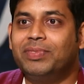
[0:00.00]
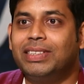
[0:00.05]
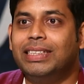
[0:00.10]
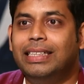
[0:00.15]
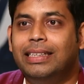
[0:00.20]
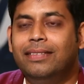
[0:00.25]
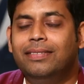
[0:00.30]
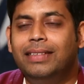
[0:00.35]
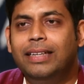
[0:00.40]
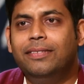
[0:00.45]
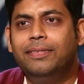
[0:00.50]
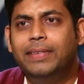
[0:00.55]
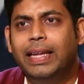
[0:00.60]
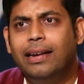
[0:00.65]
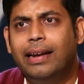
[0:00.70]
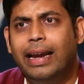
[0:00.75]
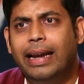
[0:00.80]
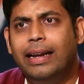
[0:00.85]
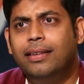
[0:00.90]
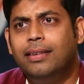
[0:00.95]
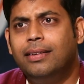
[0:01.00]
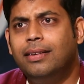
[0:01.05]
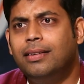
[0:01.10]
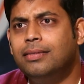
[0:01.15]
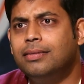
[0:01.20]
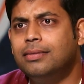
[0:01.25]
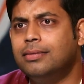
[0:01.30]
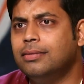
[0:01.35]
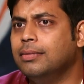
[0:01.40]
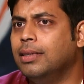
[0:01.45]
is there anything
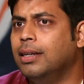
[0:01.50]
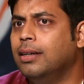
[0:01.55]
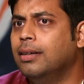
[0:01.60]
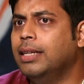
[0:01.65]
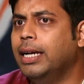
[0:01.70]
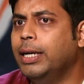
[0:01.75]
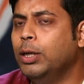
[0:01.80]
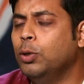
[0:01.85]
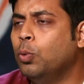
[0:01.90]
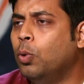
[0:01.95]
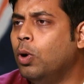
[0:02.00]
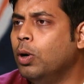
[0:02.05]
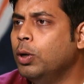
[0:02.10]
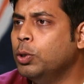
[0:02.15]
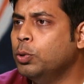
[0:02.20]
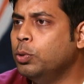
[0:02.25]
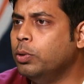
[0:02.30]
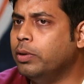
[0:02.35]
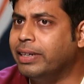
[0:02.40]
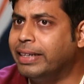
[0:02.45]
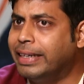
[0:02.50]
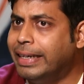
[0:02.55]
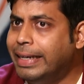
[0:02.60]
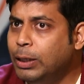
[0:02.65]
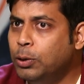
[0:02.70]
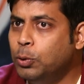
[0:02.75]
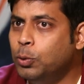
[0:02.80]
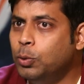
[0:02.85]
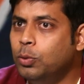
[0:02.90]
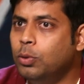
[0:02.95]
that you want to
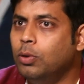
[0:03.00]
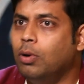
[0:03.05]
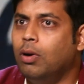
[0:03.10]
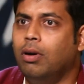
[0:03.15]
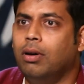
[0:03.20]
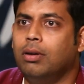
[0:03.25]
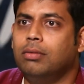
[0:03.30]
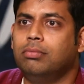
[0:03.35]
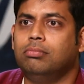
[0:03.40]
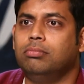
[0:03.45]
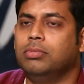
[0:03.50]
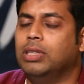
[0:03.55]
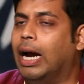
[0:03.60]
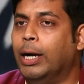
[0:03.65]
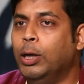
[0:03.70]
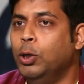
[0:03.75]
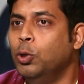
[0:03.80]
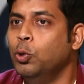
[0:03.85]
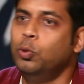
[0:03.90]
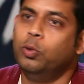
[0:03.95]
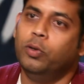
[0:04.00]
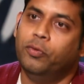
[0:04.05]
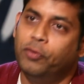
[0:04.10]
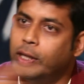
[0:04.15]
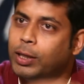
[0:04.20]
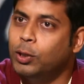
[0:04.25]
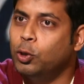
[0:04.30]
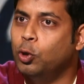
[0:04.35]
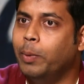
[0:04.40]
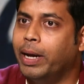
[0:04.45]
redo or undo if you
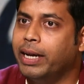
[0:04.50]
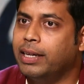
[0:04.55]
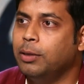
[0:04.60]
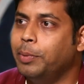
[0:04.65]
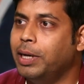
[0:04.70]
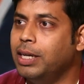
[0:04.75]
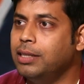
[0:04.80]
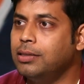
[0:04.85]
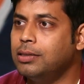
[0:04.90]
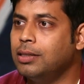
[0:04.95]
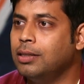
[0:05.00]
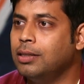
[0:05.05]
can go back in the past?